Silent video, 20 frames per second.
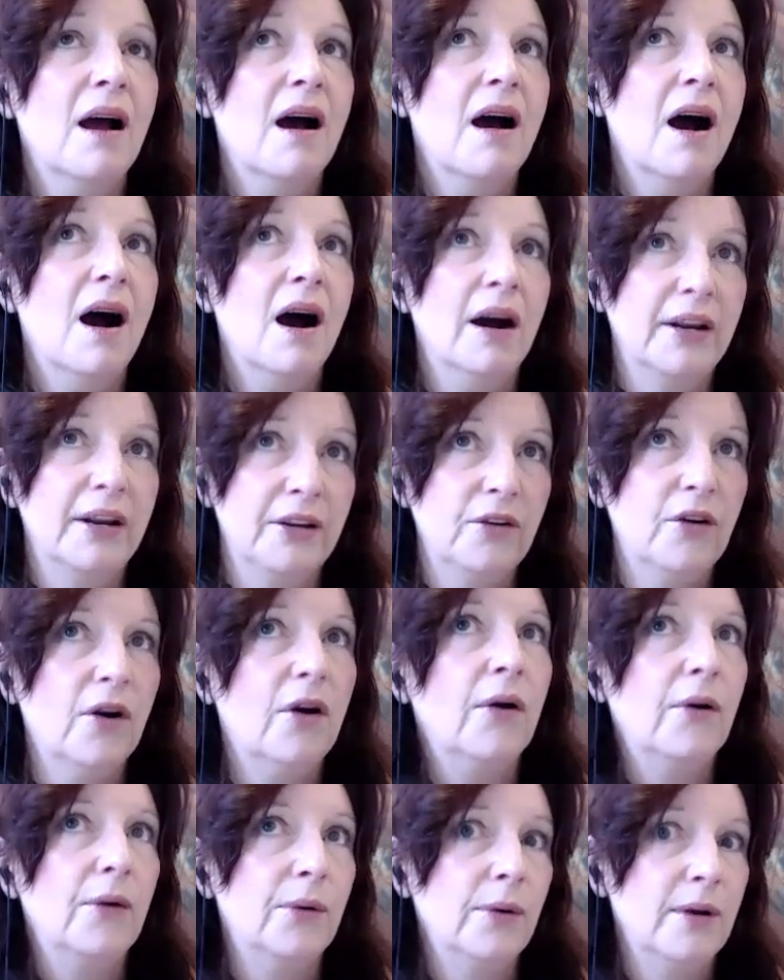I
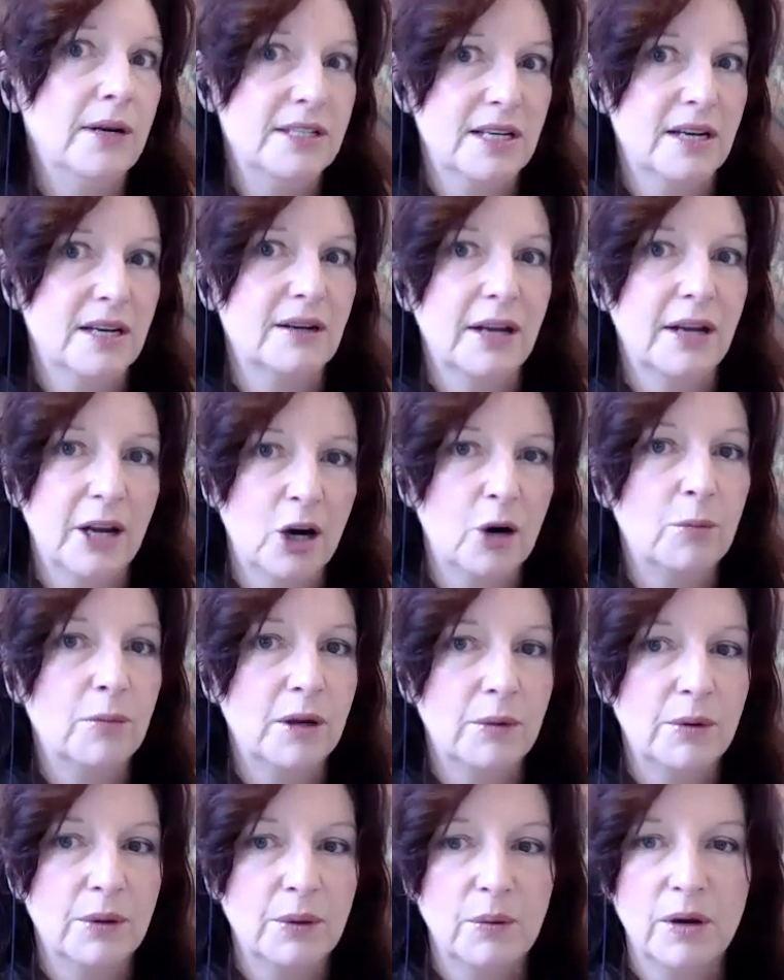know is going to help me
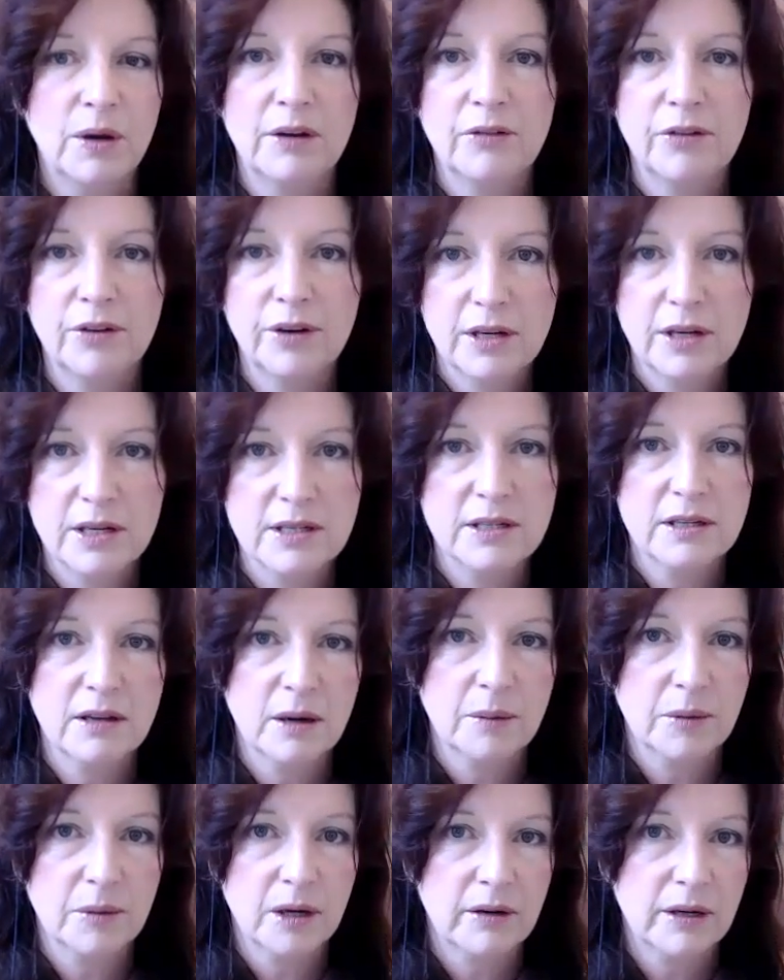with whatever it is that
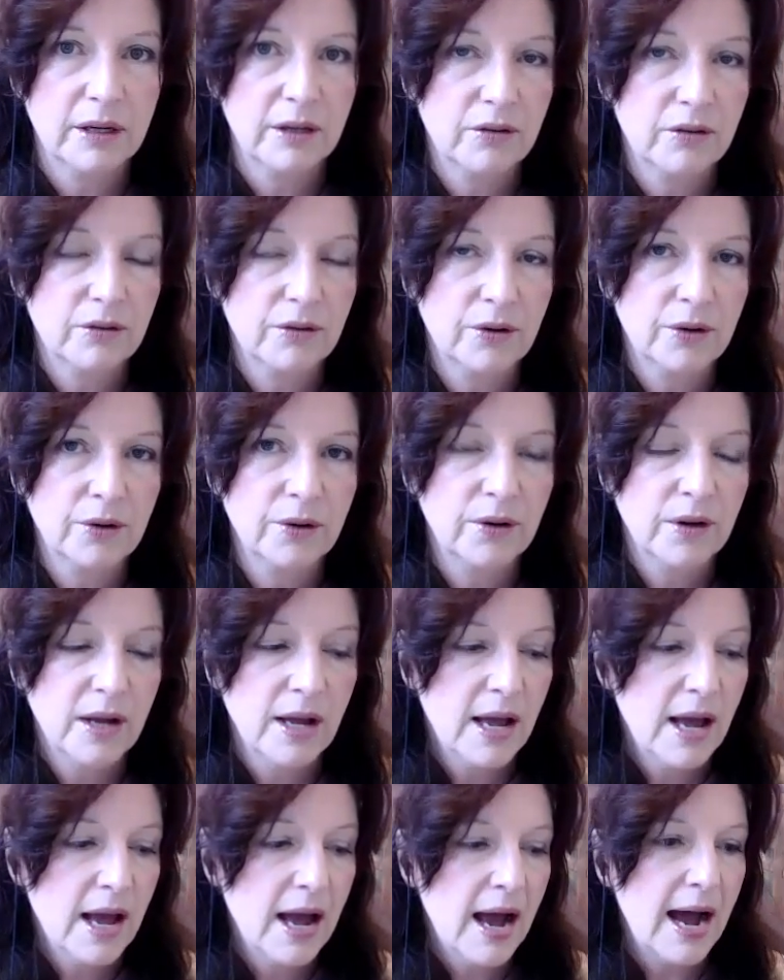I'm going through.
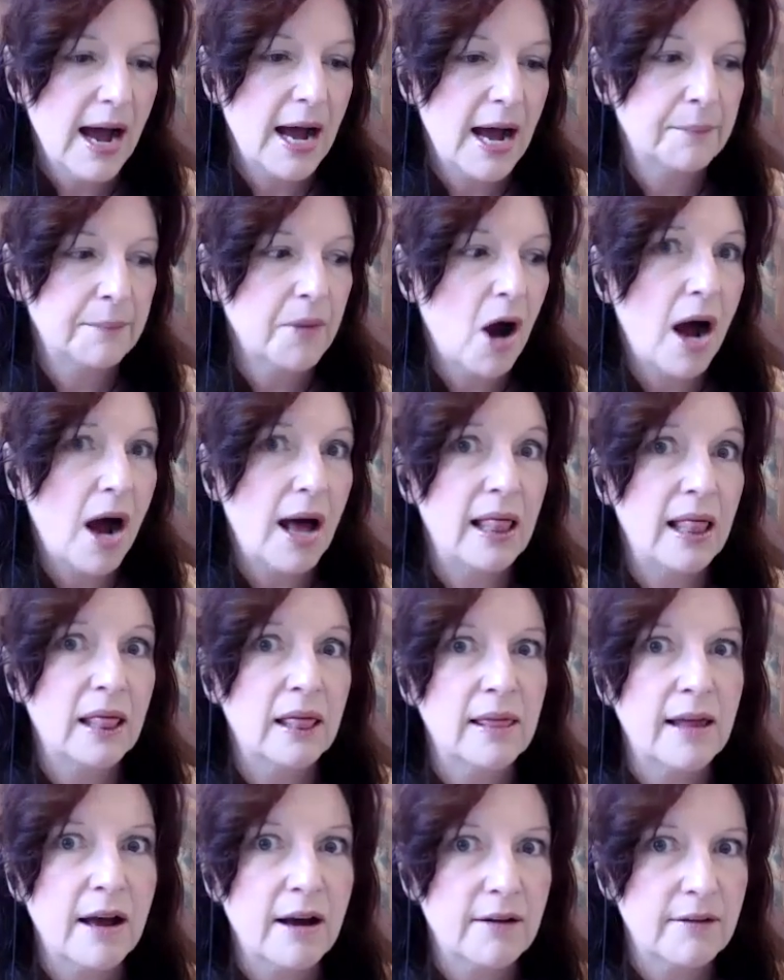I
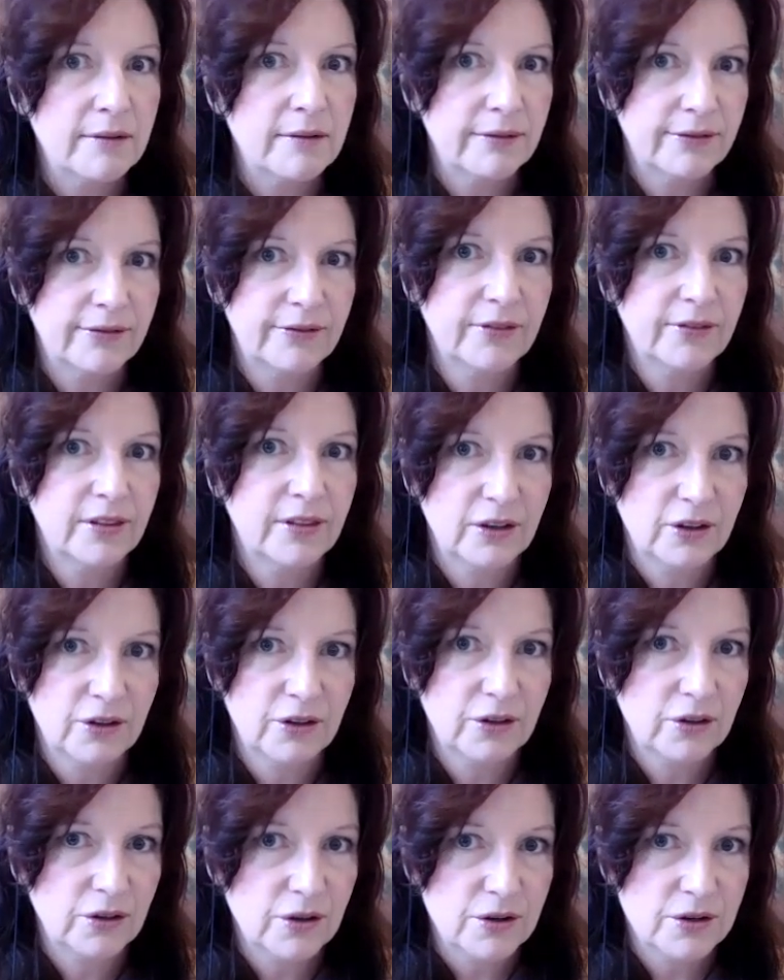love that you
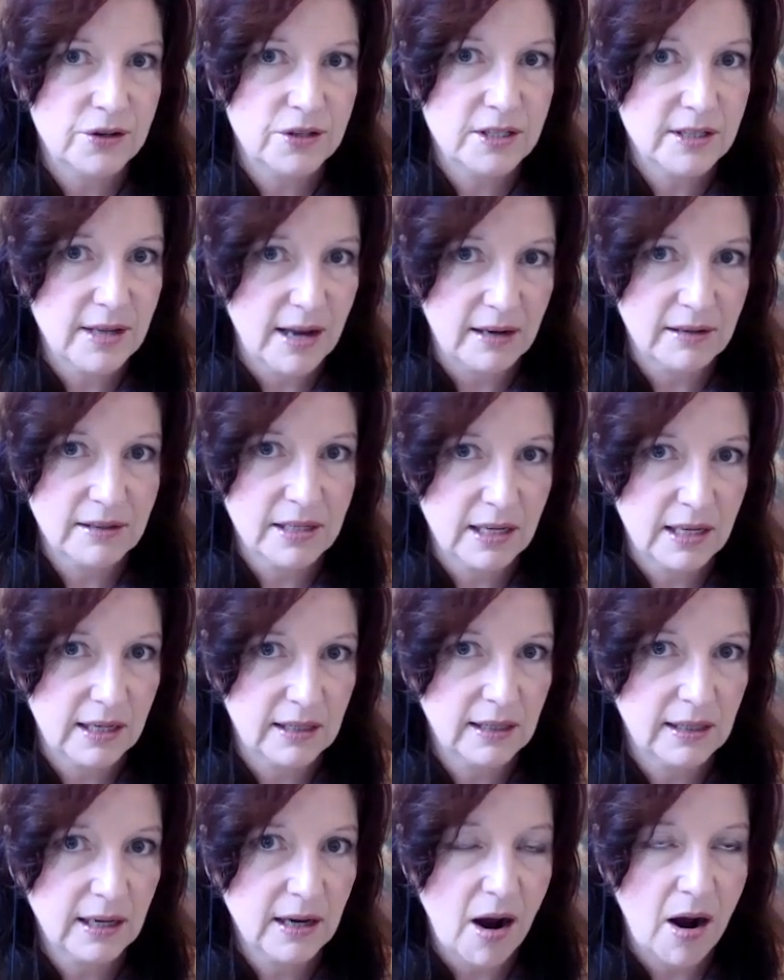use sound
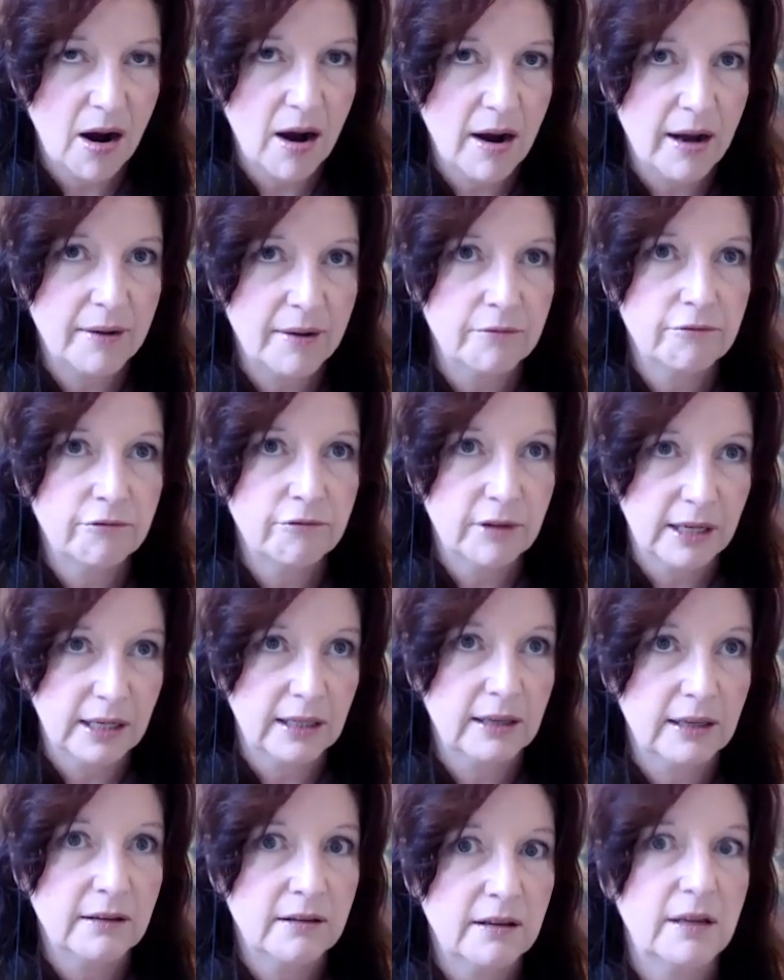healing. I
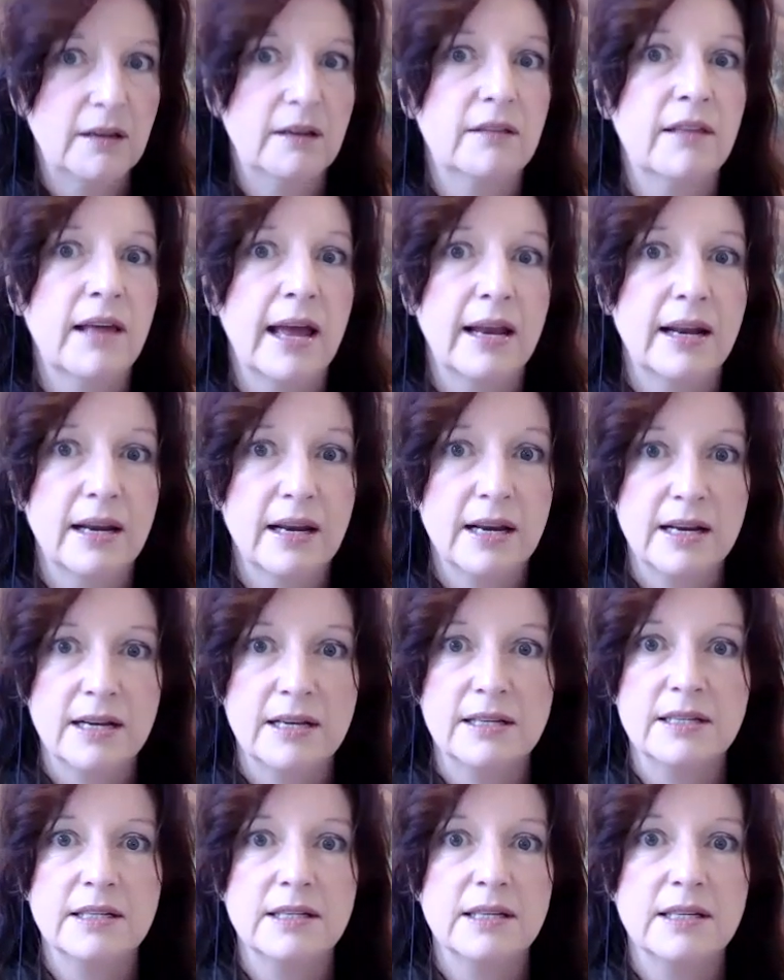really think that
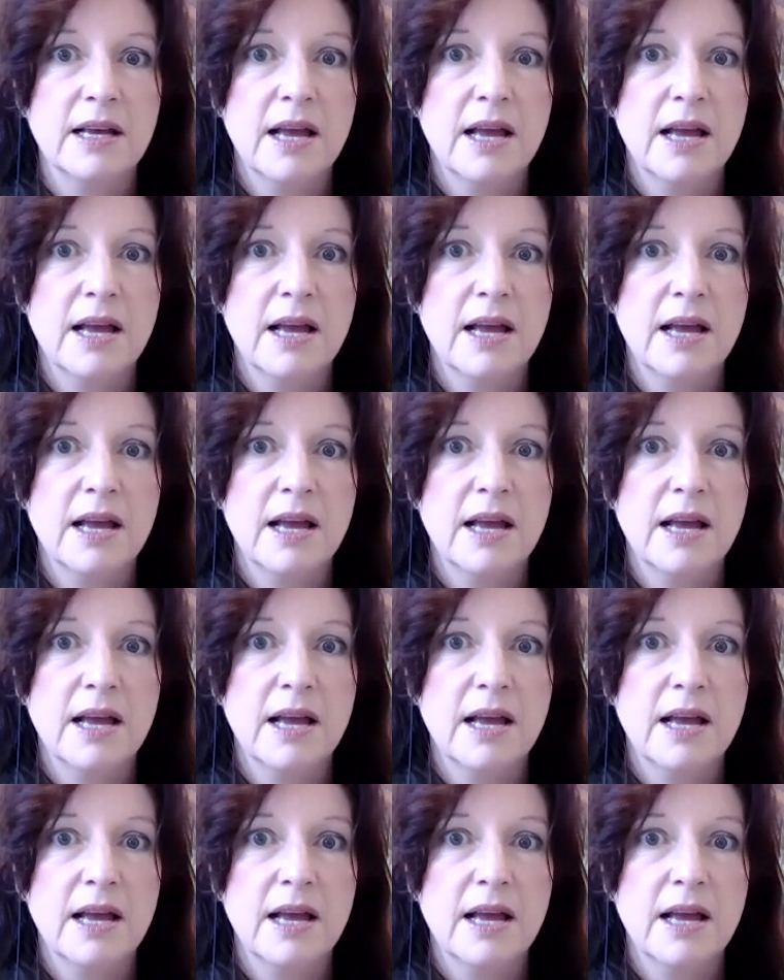is